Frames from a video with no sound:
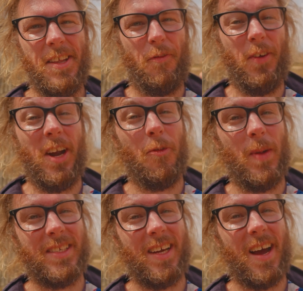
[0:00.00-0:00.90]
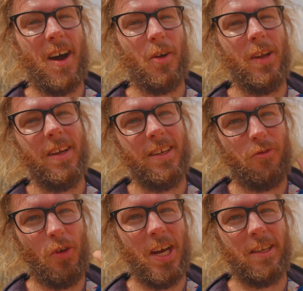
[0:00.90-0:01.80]
fear of missing out
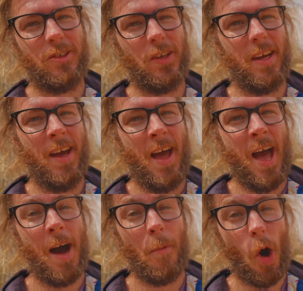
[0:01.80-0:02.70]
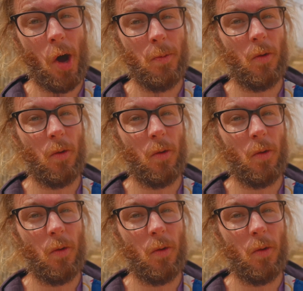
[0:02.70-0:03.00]
is real today. I'm on my